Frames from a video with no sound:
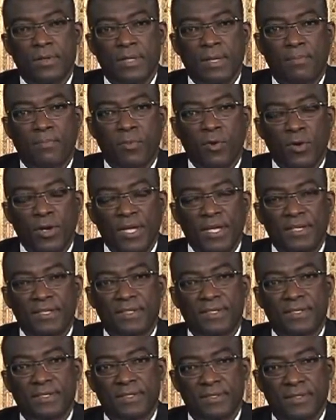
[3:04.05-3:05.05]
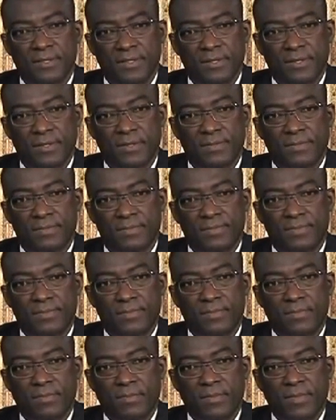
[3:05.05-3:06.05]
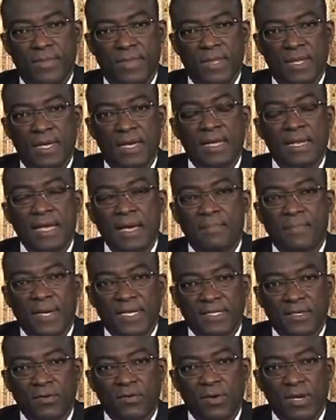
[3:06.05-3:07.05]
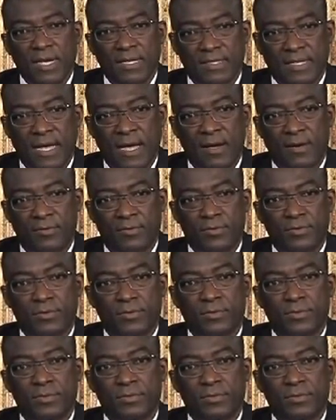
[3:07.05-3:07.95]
the police in a particular town